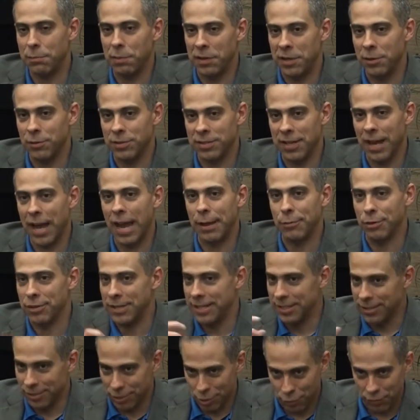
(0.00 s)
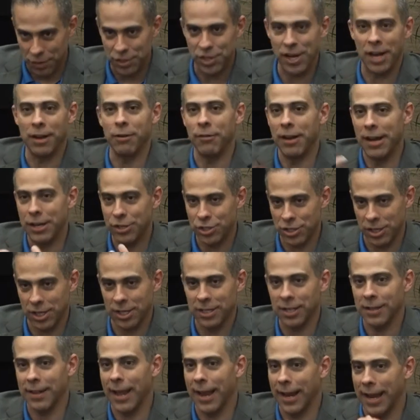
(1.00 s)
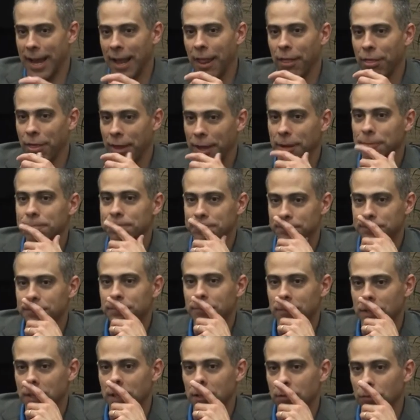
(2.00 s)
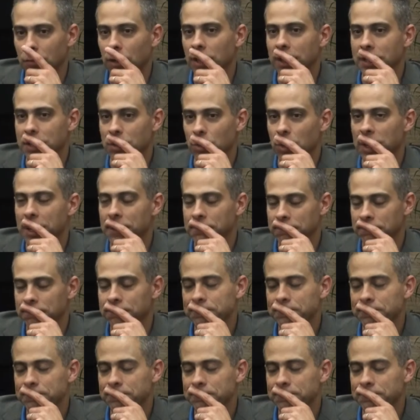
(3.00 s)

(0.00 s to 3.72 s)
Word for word: P U time you need to do regeneration and that kind of thing. Really sweet.